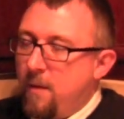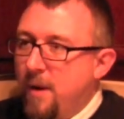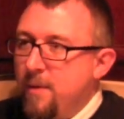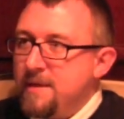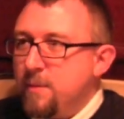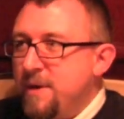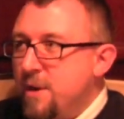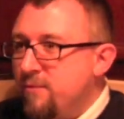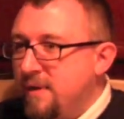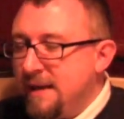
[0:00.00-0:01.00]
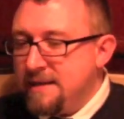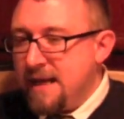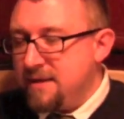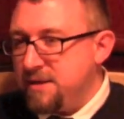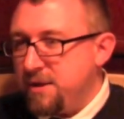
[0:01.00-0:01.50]
Well, we don't really
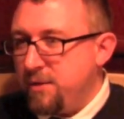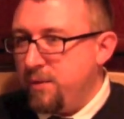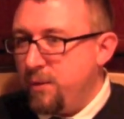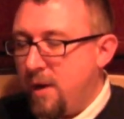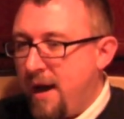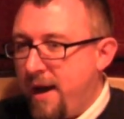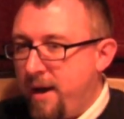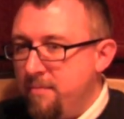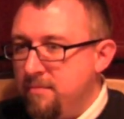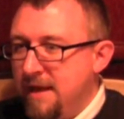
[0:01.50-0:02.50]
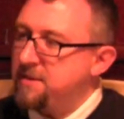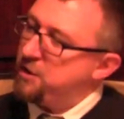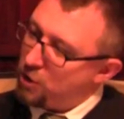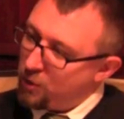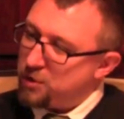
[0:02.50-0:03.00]
tend to do
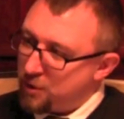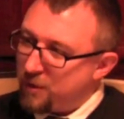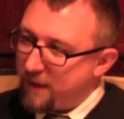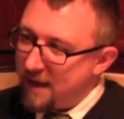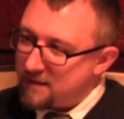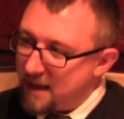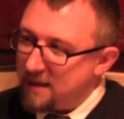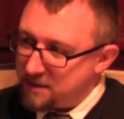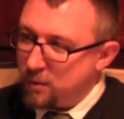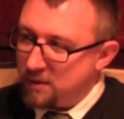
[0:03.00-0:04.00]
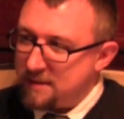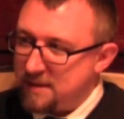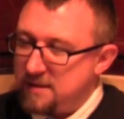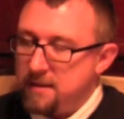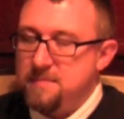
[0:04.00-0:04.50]
institutional things like school
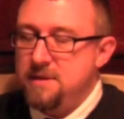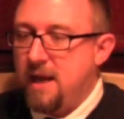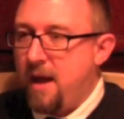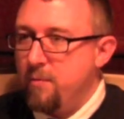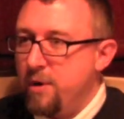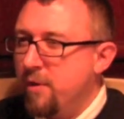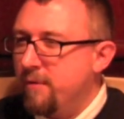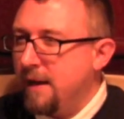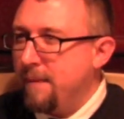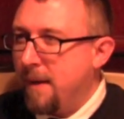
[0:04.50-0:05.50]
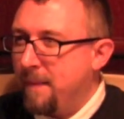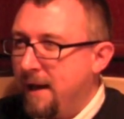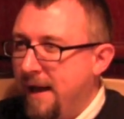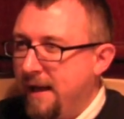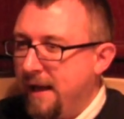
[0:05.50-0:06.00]
systems. We're not really
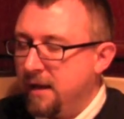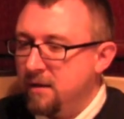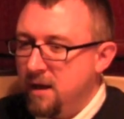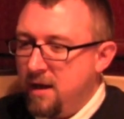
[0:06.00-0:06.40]
populating